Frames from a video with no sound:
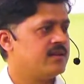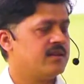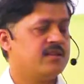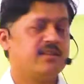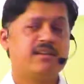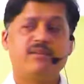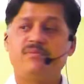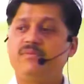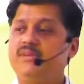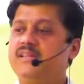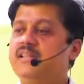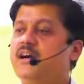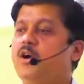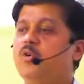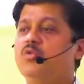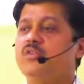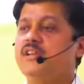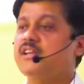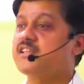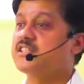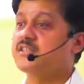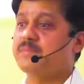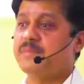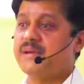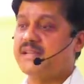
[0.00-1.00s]
Then without
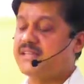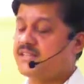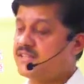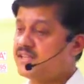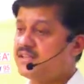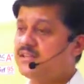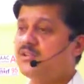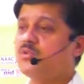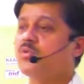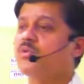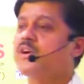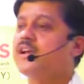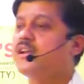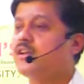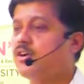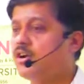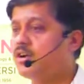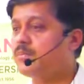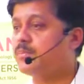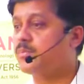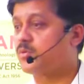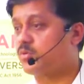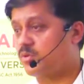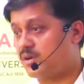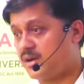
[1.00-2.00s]
expansion you
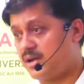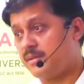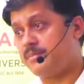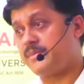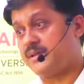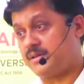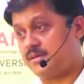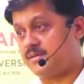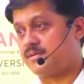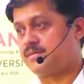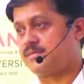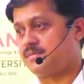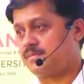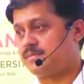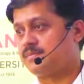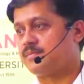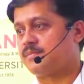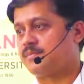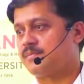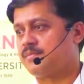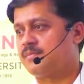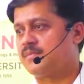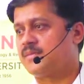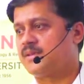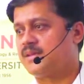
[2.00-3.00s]
cannot program it,
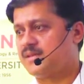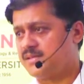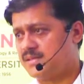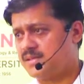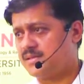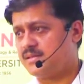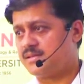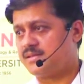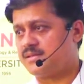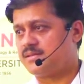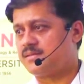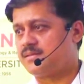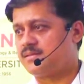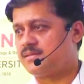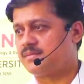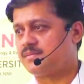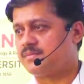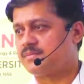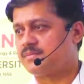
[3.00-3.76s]
isn't it?